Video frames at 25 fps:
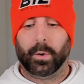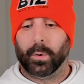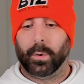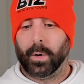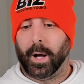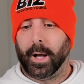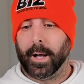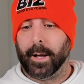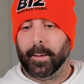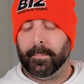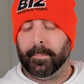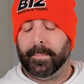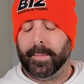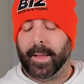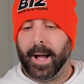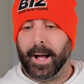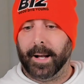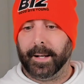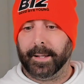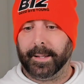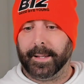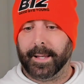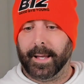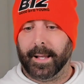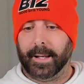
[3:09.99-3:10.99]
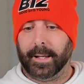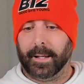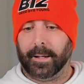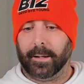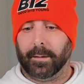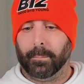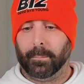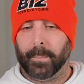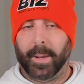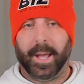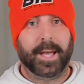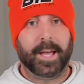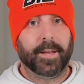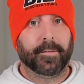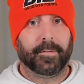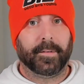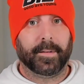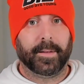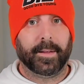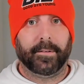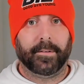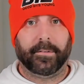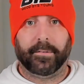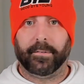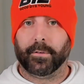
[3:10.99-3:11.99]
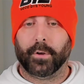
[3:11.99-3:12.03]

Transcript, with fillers: I am not getting paid for this,